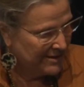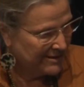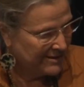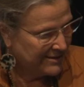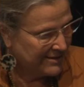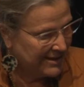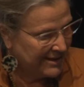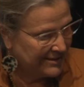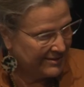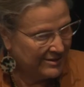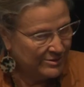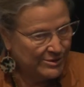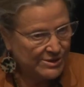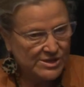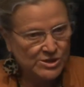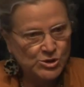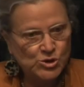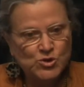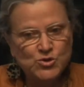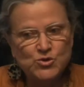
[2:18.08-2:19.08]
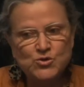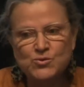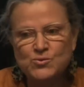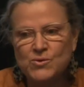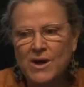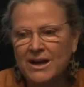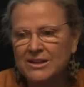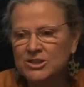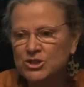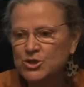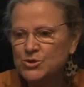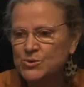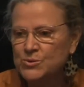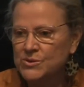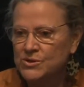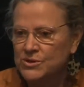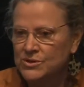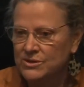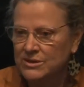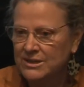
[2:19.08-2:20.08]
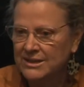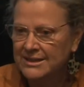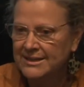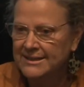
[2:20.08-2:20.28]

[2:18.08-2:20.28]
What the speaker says: that there's a structural